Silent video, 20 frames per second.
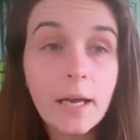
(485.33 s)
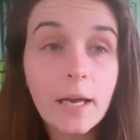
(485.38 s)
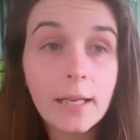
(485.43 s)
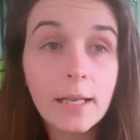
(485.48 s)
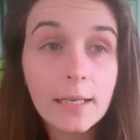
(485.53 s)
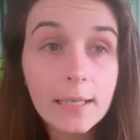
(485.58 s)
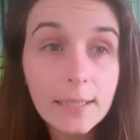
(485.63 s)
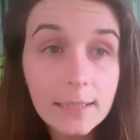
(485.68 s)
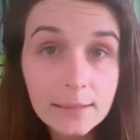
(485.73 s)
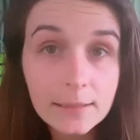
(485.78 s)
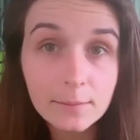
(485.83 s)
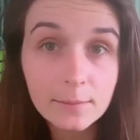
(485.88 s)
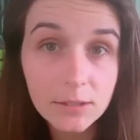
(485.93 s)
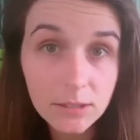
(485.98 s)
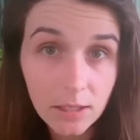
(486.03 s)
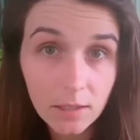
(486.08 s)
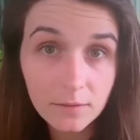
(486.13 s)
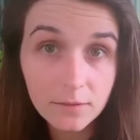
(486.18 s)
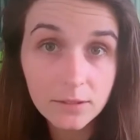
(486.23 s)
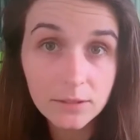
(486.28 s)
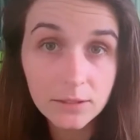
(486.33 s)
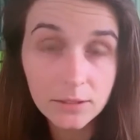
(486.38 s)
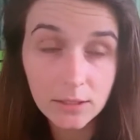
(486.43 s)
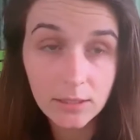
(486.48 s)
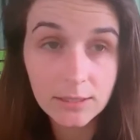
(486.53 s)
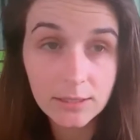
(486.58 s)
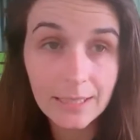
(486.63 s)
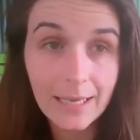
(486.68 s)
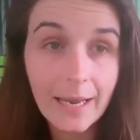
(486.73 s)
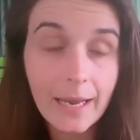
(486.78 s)
let themselves inside
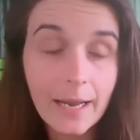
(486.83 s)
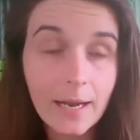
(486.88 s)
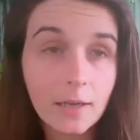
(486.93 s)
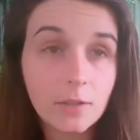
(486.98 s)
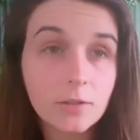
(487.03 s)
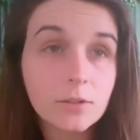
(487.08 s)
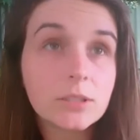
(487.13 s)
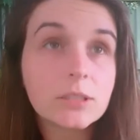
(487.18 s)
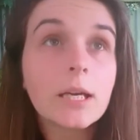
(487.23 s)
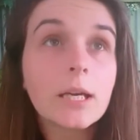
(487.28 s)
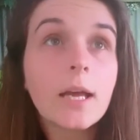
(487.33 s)
the house